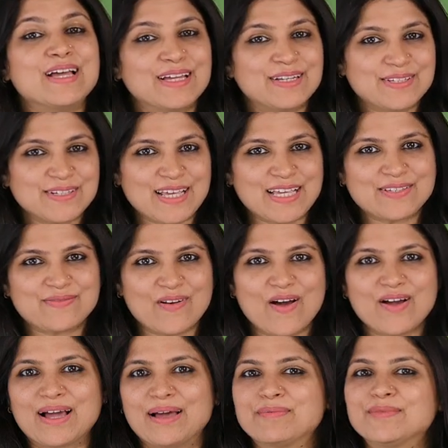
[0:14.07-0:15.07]
In today's
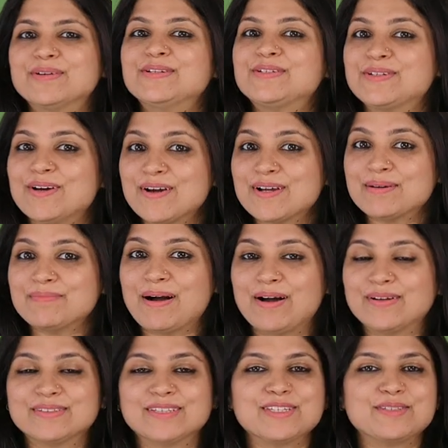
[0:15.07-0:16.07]
vlog, I'm going to talk
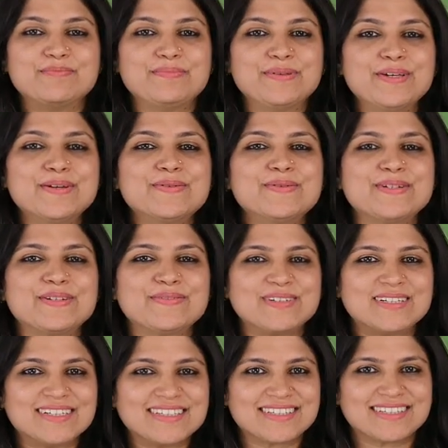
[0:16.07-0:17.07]
about this
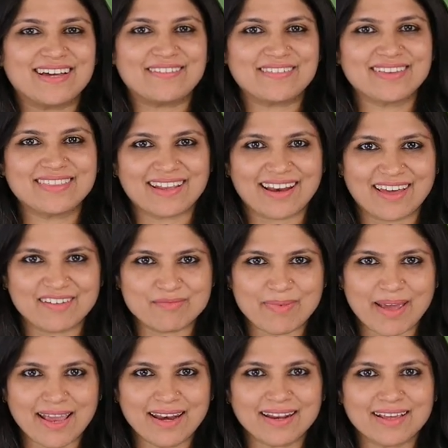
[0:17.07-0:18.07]
beautiful discovery that I've
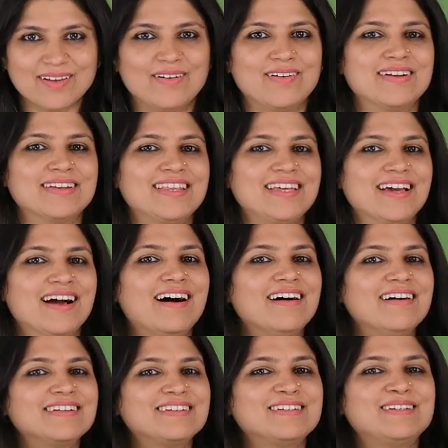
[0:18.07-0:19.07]
made called the
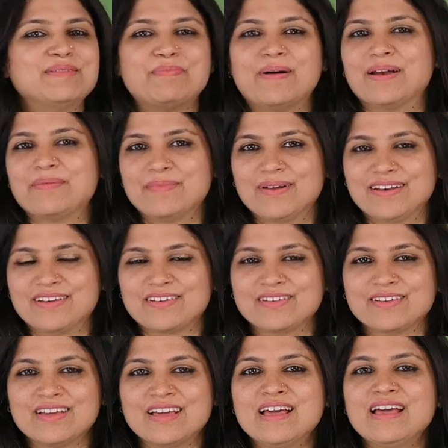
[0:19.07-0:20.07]
art department.
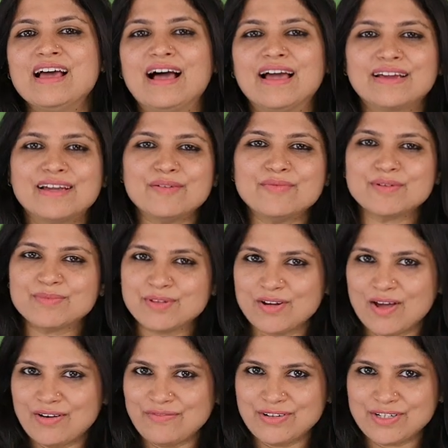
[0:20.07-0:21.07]
I come from the
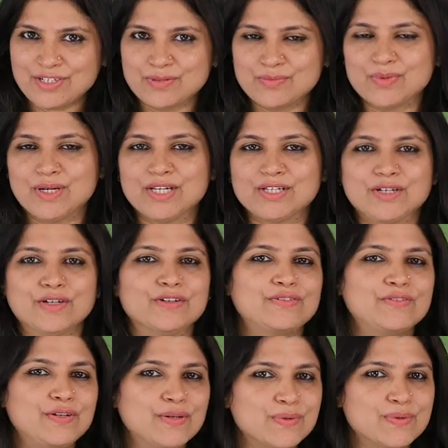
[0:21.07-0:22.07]
non-fiction world
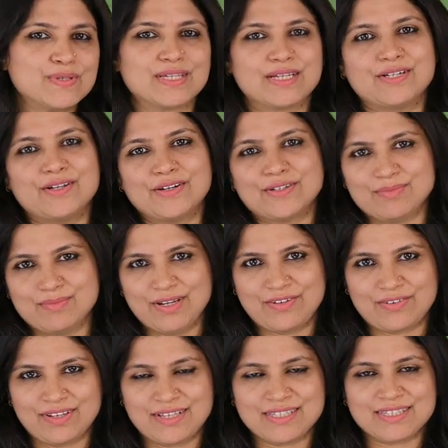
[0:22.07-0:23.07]
of news and
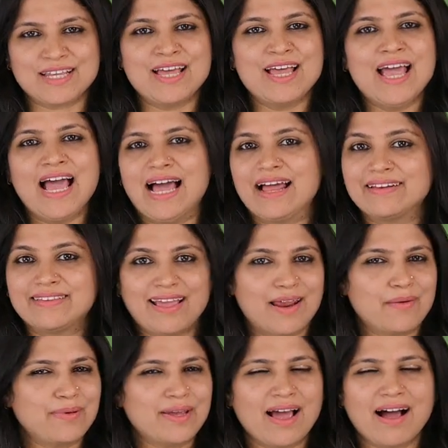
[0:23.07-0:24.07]
documentaries, and
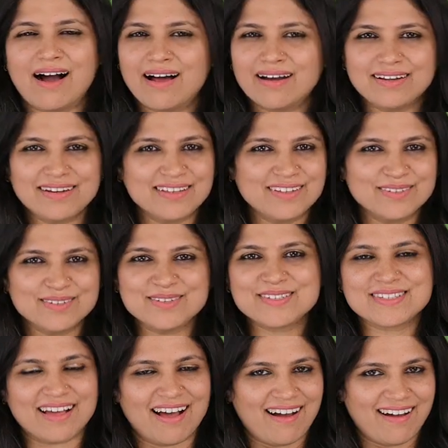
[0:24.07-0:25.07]
there we hardly
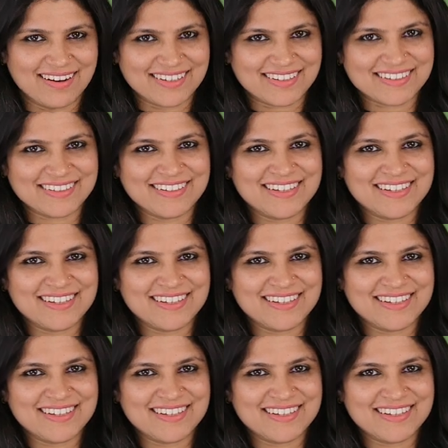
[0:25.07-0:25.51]
use art.